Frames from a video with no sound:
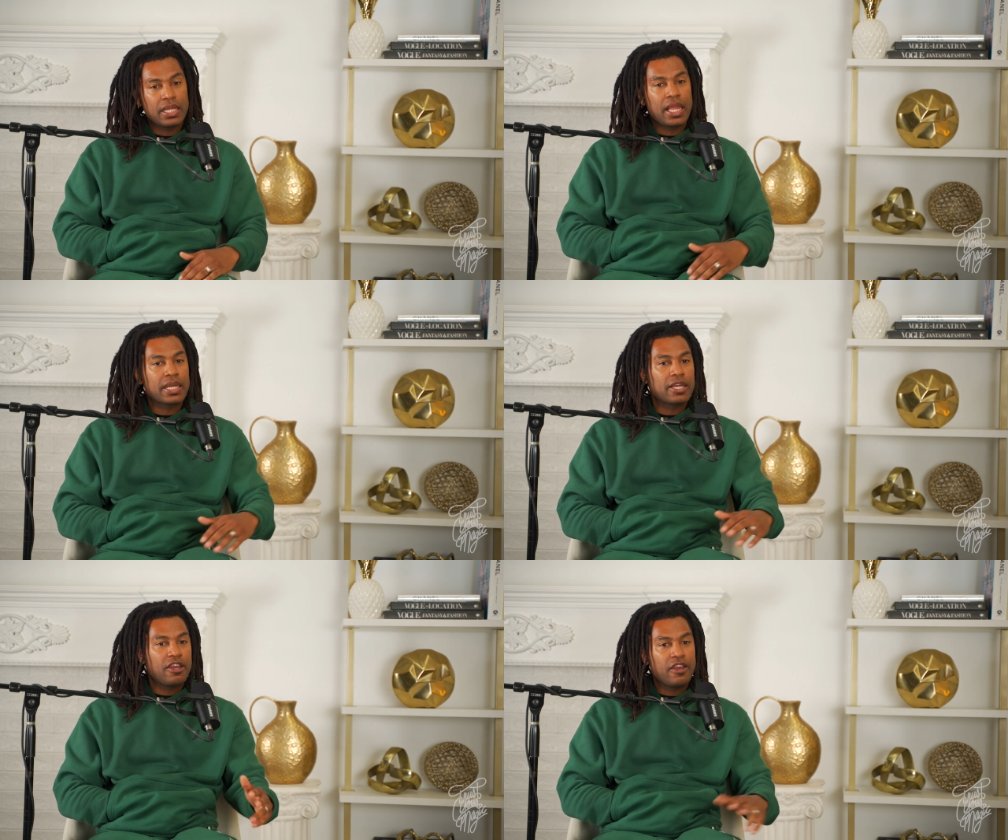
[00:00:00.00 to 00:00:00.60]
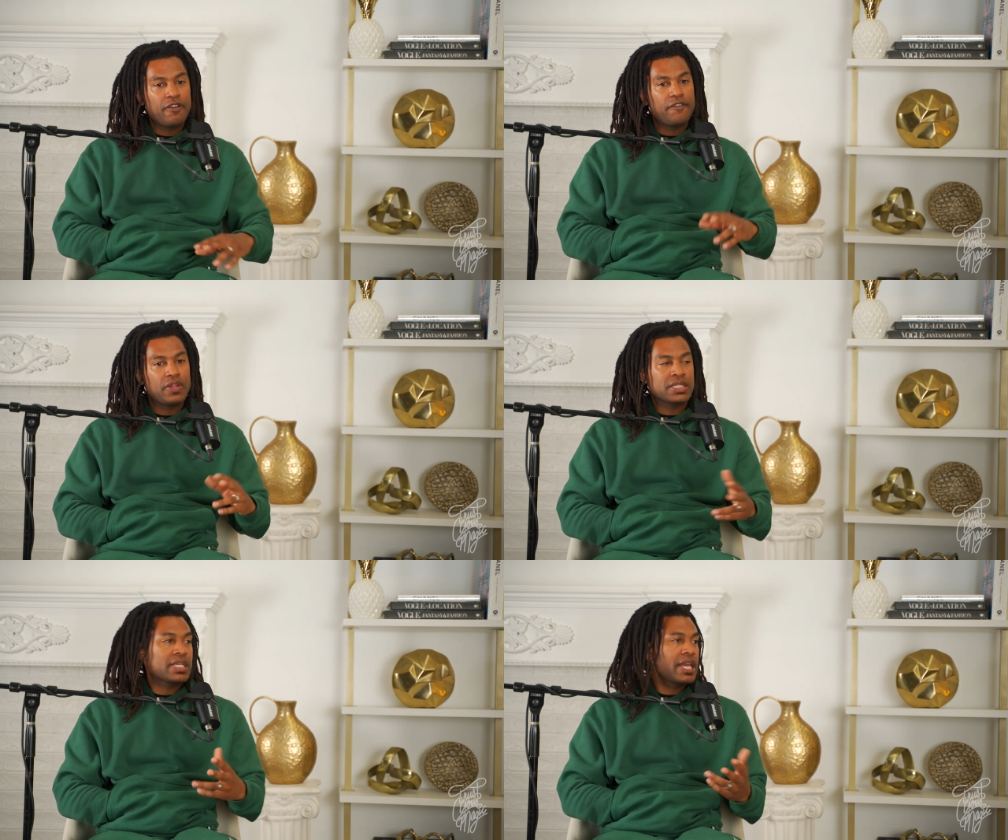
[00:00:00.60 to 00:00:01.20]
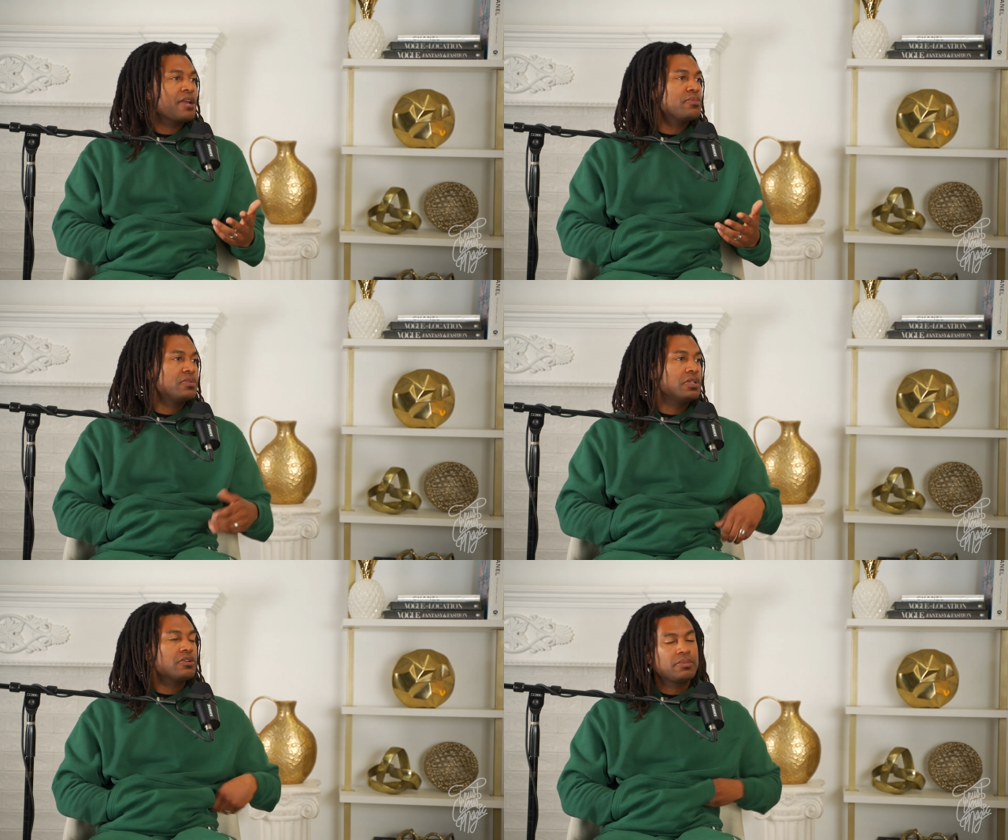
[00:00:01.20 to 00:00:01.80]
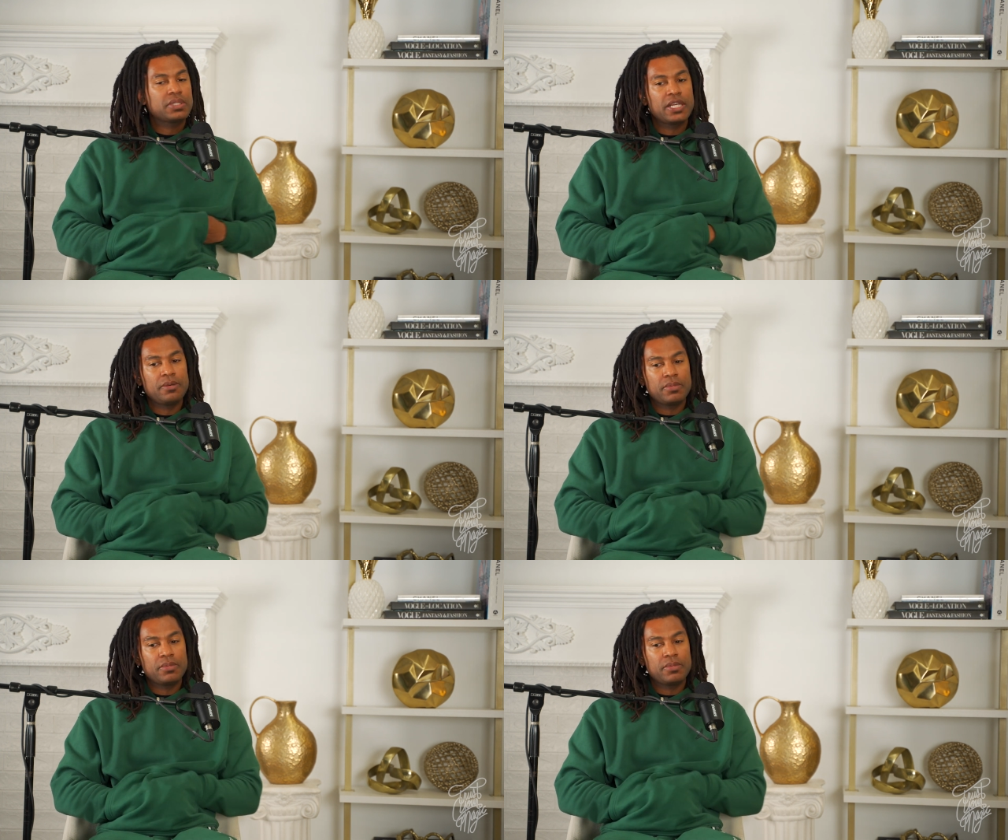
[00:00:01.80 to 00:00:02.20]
Like, if it's a gamble, you know what I'm saying?